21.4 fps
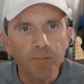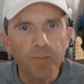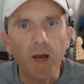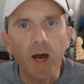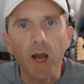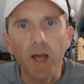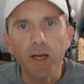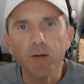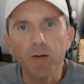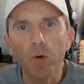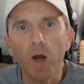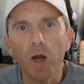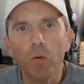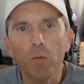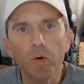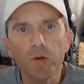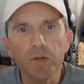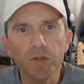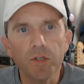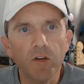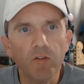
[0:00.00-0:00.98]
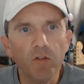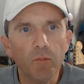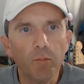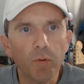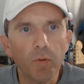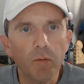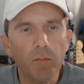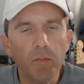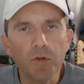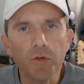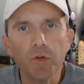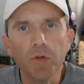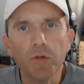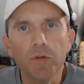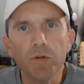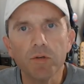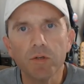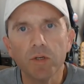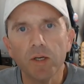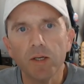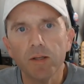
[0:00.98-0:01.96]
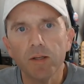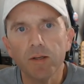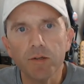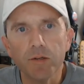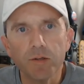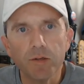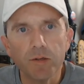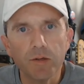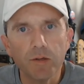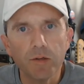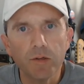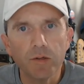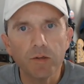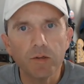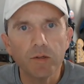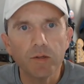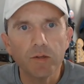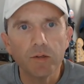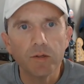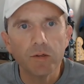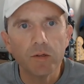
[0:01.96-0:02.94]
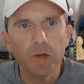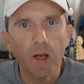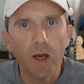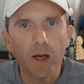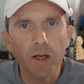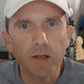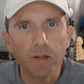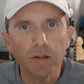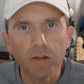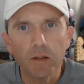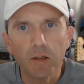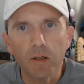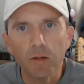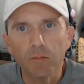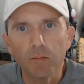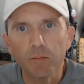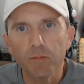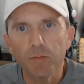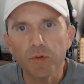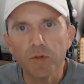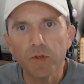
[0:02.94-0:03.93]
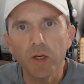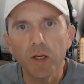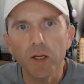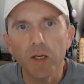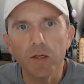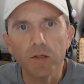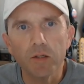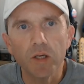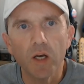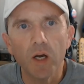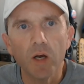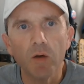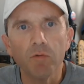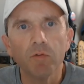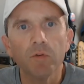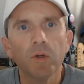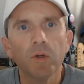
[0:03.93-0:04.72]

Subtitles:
I was given permission to say this. This is not sneaky stuff.